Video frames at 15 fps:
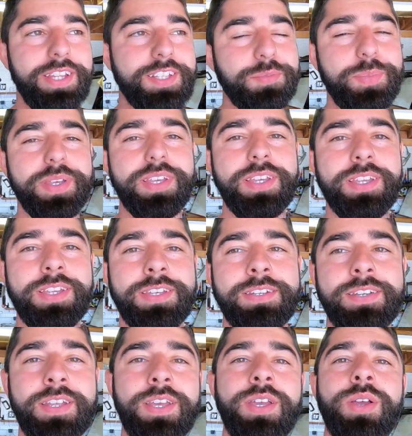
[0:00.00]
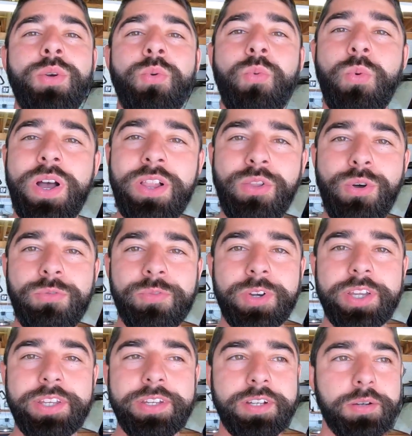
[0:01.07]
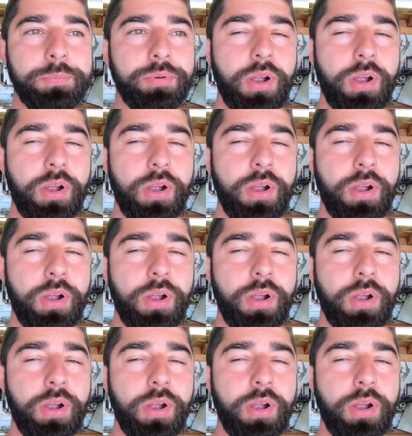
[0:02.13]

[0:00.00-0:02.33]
It's been well over a year,